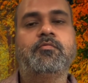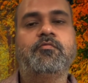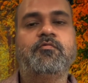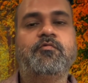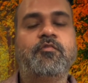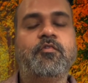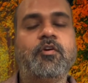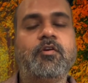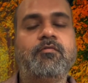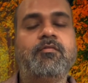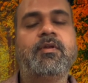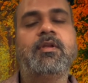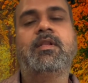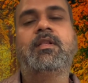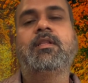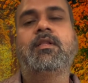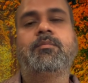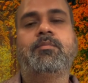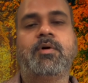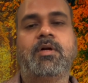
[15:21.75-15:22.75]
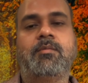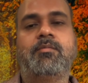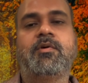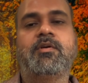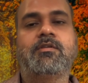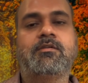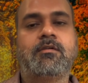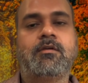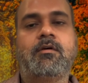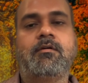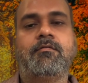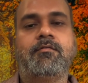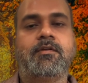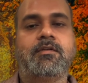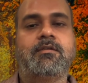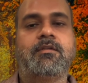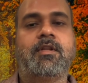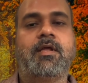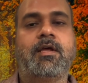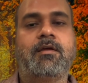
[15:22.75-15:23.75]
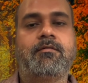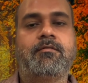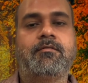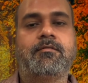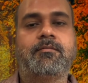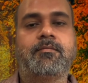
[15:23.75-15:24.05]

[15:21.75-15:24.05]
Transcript: fulfill the purpose of his life.